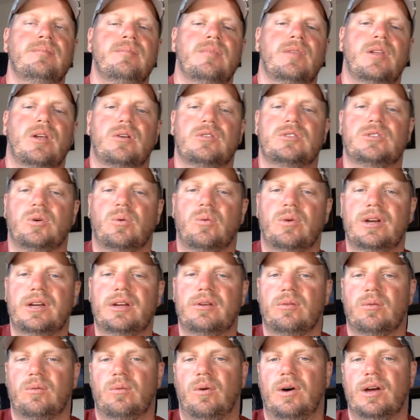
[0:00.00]
so
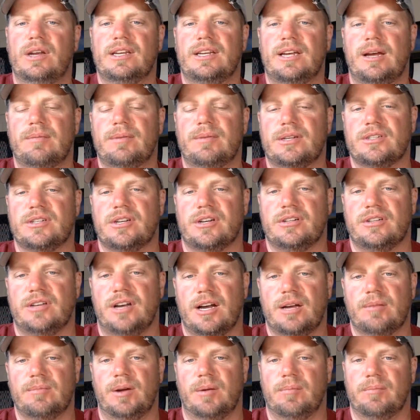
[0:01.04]
what competition are you
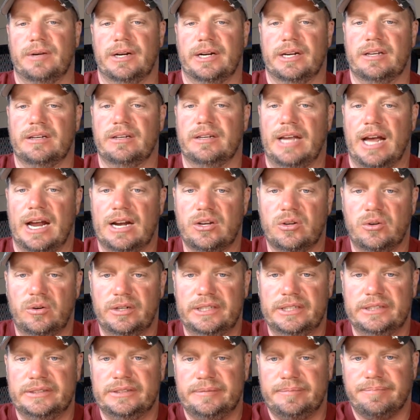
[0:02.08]
talking about, Brandon?
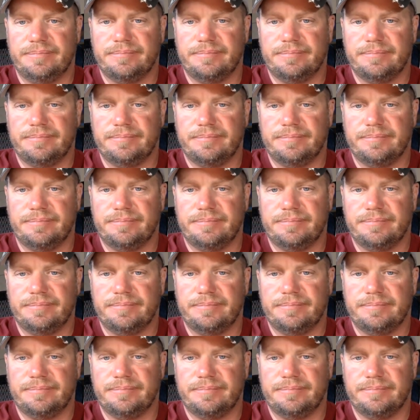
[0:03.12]
NACTOY,